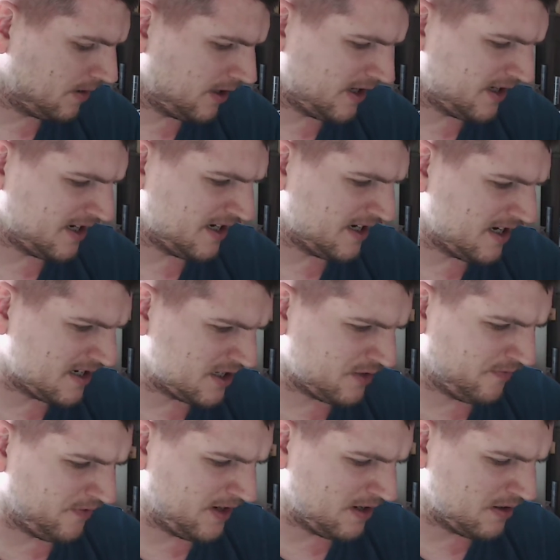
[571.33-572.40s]
And then there's
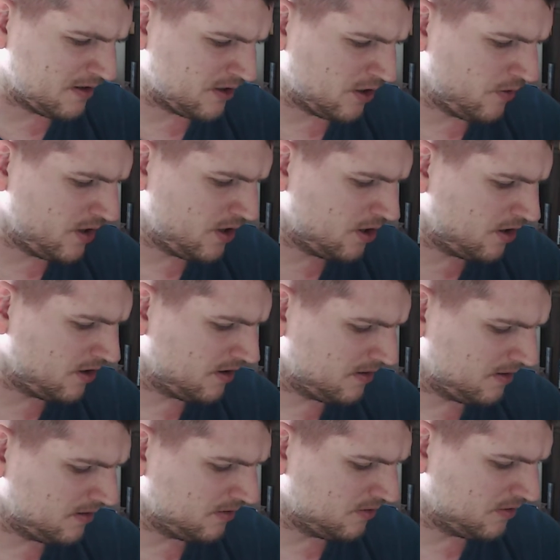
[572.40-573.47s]
something else going on
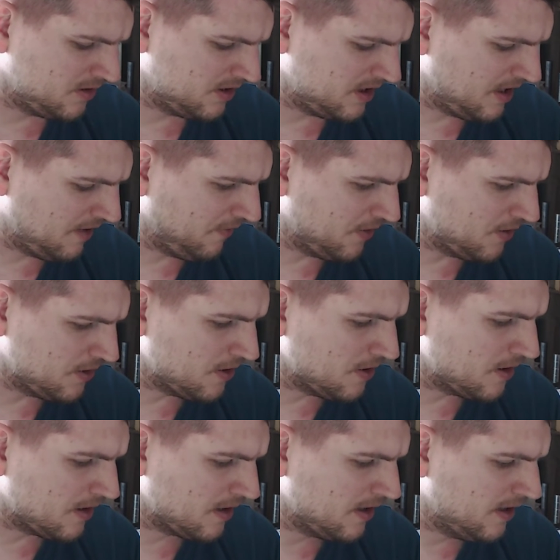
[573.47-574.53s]
underneath it
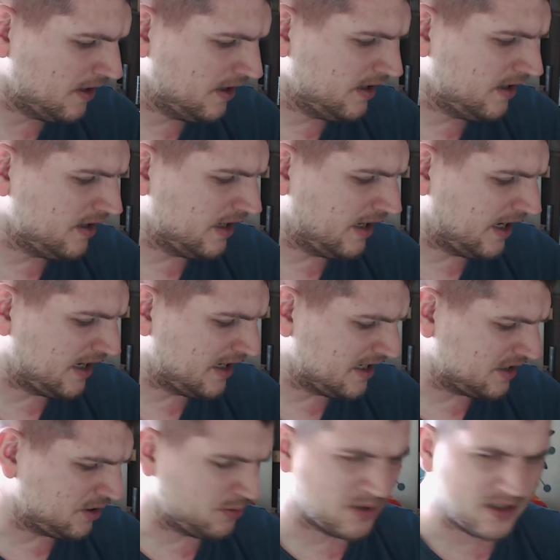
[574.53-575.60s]
all, and
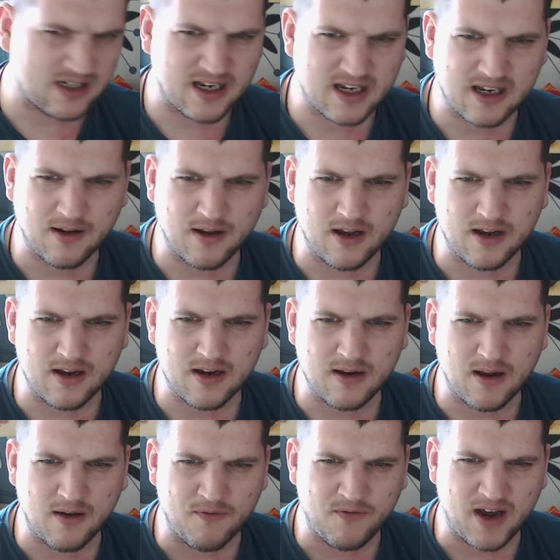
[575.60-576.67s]
it's almost like
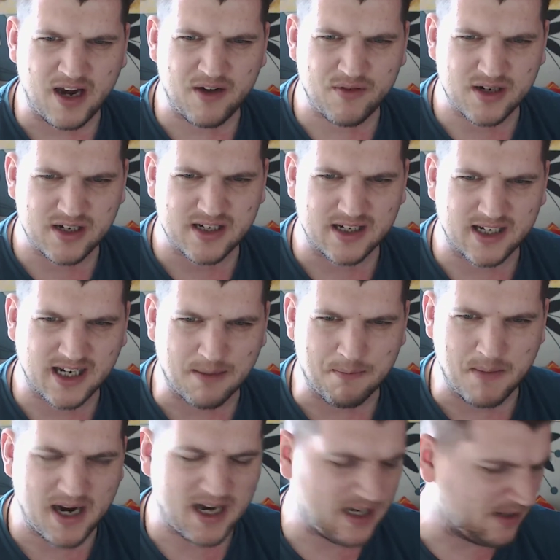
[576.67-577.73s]
a virus, like a
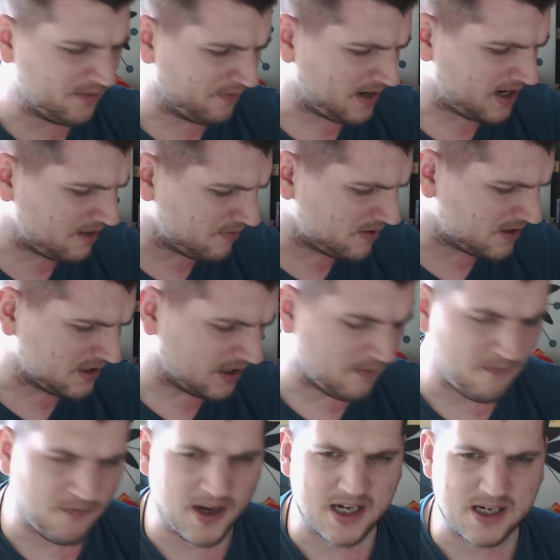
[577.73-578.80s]
mind virus that
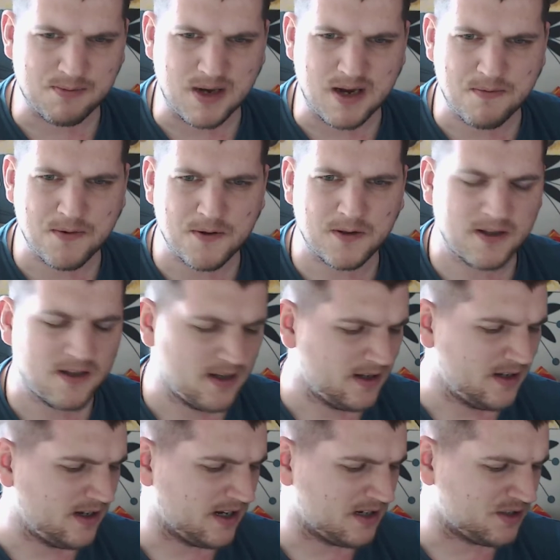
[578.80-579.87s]
infects people
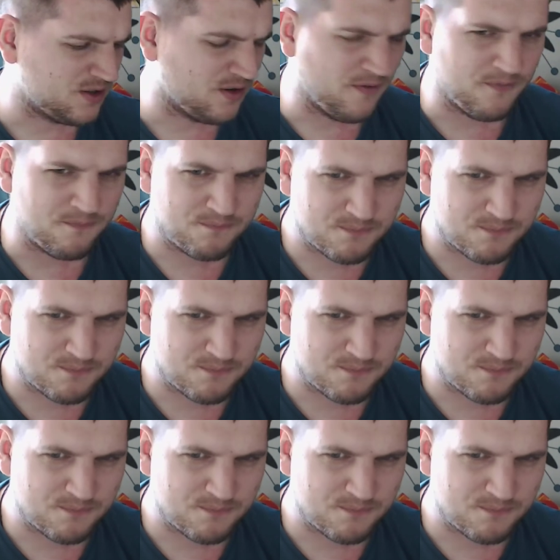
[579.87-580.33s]
and sort of